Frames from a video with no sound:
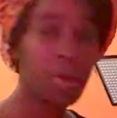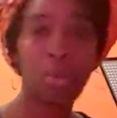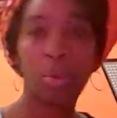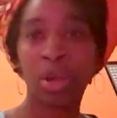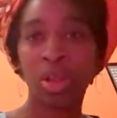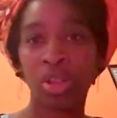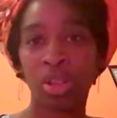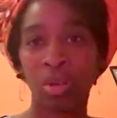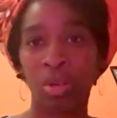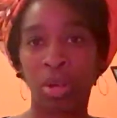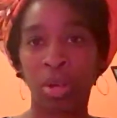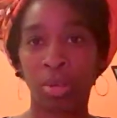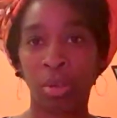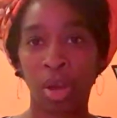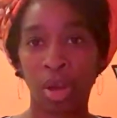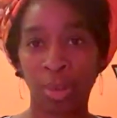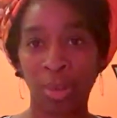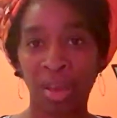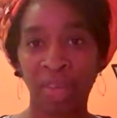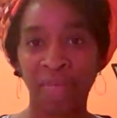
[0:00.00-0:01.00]
went to
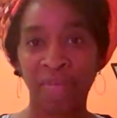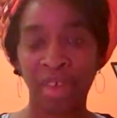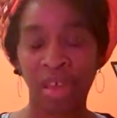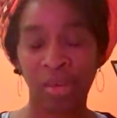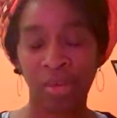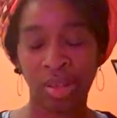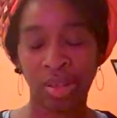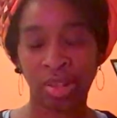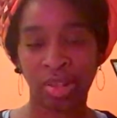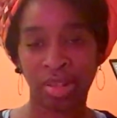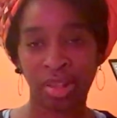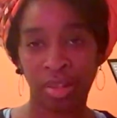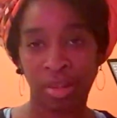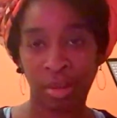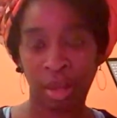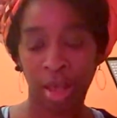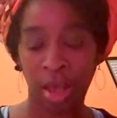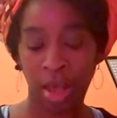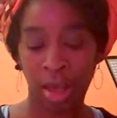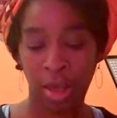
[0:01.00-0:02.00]
one of my favorite
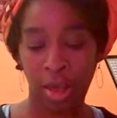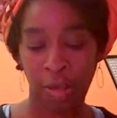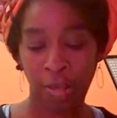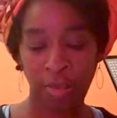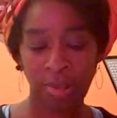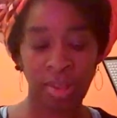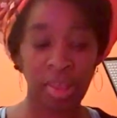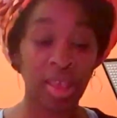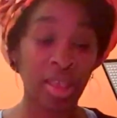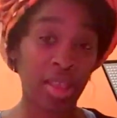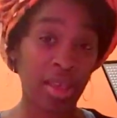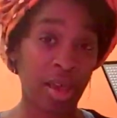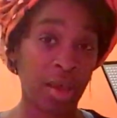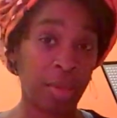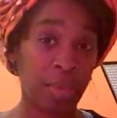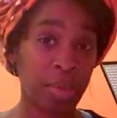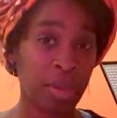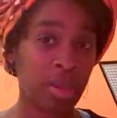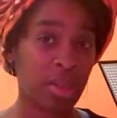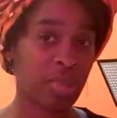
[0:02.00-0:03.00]
seed
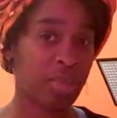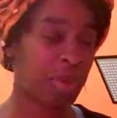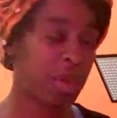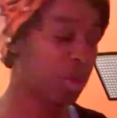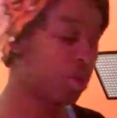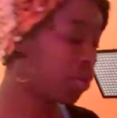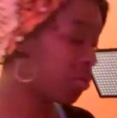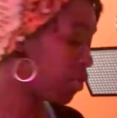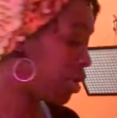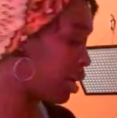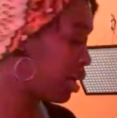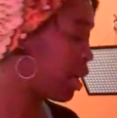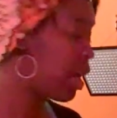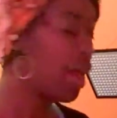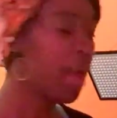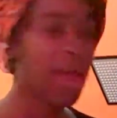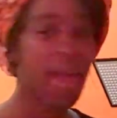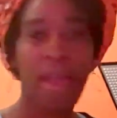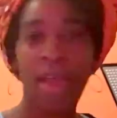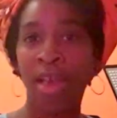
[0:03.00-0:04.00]
companies, Baker Creek,
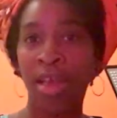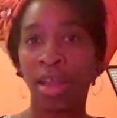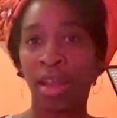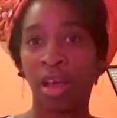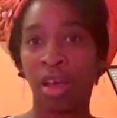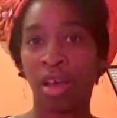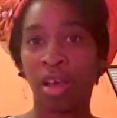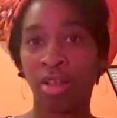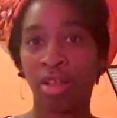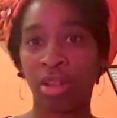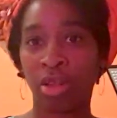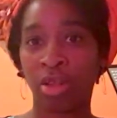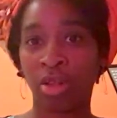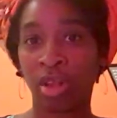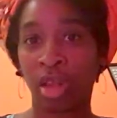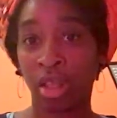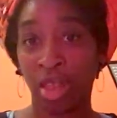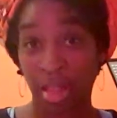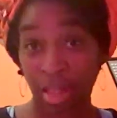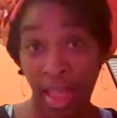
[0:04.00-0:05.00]
and I also
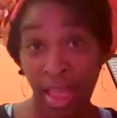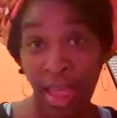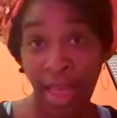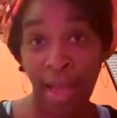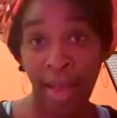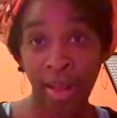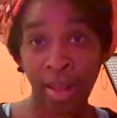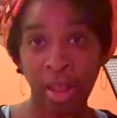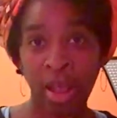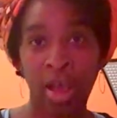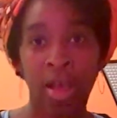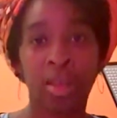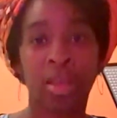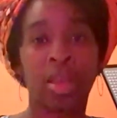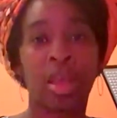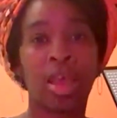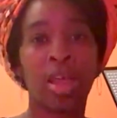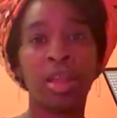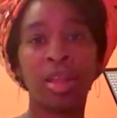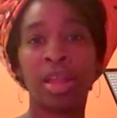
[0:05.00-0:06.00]
saw that they had cotton.
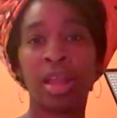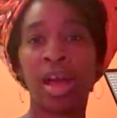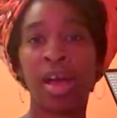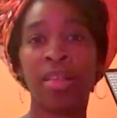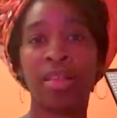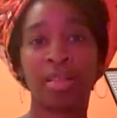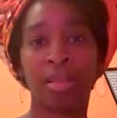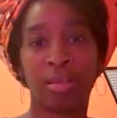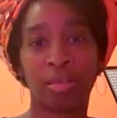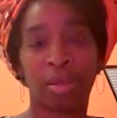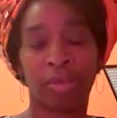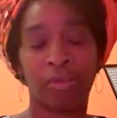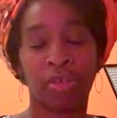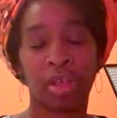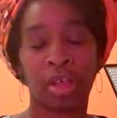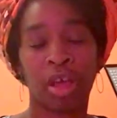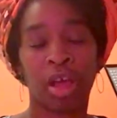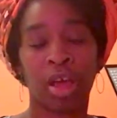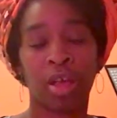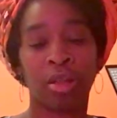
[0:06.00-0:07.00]
They had lots of
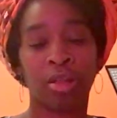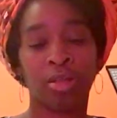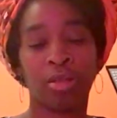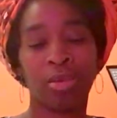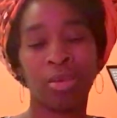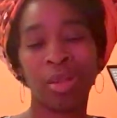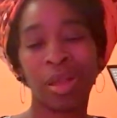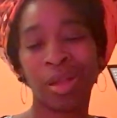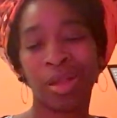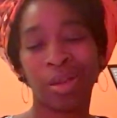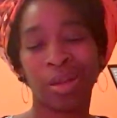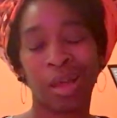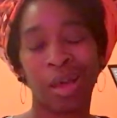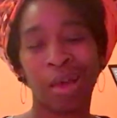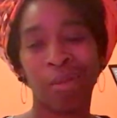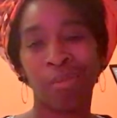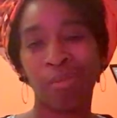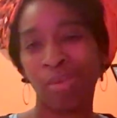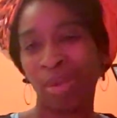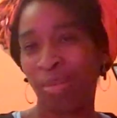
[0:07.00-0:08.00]
different cottons. Well, not a
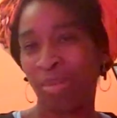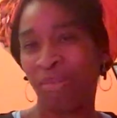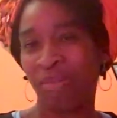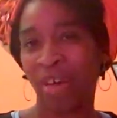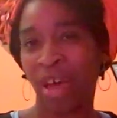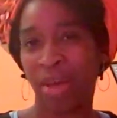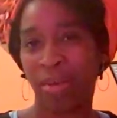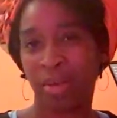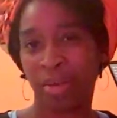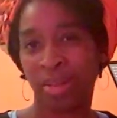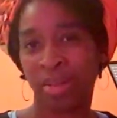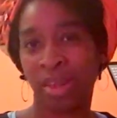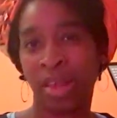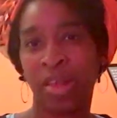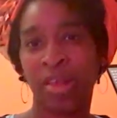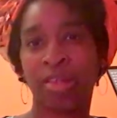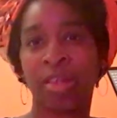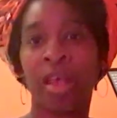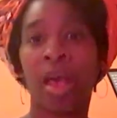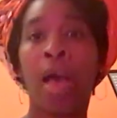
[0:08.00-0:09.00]
lot, maybe 5 or
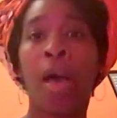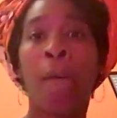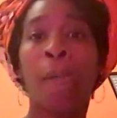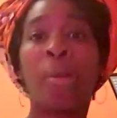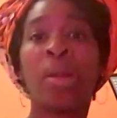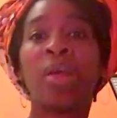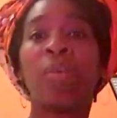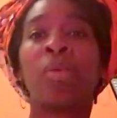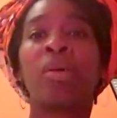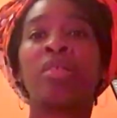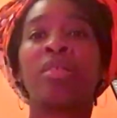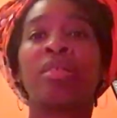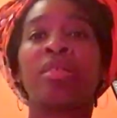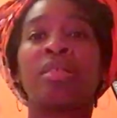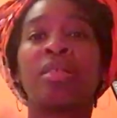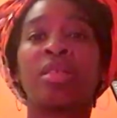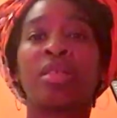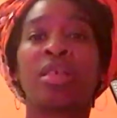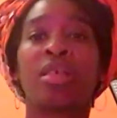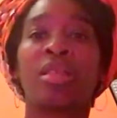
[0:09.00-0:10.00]
6, but it wasn't
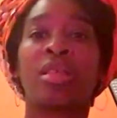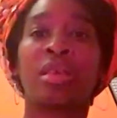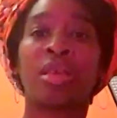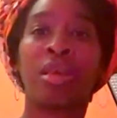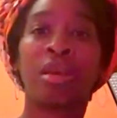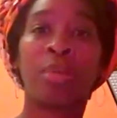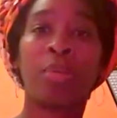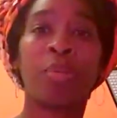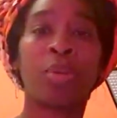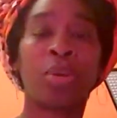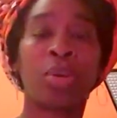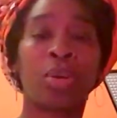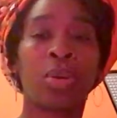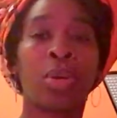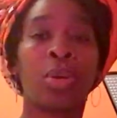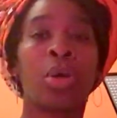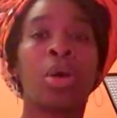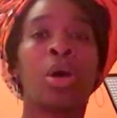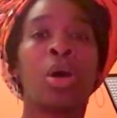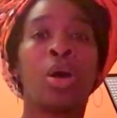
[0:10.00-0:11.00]
the
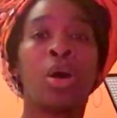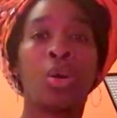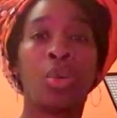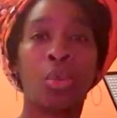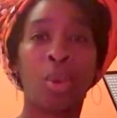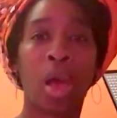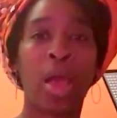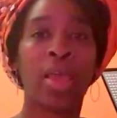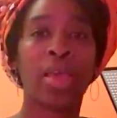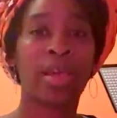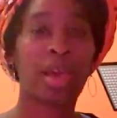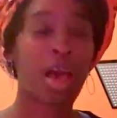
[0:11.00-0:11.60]
typical white